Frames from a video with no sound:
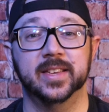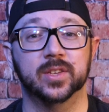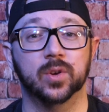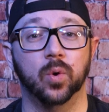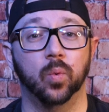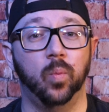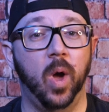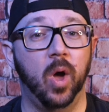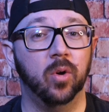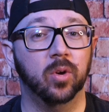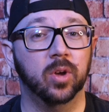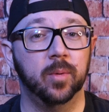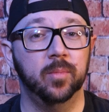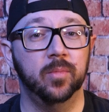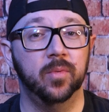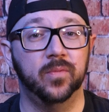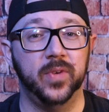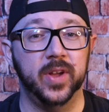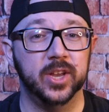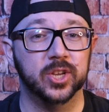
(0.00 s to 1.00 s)
is a welcome
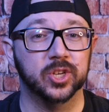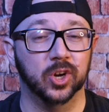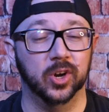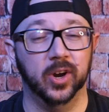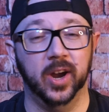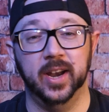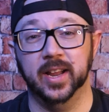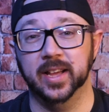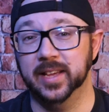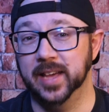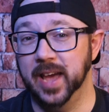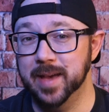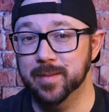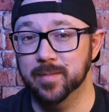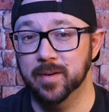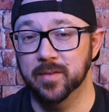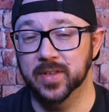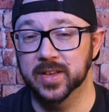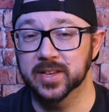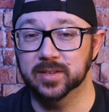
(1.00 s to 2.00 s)
feature in a game
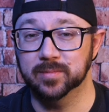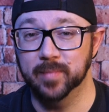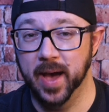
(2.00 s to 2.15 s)
of this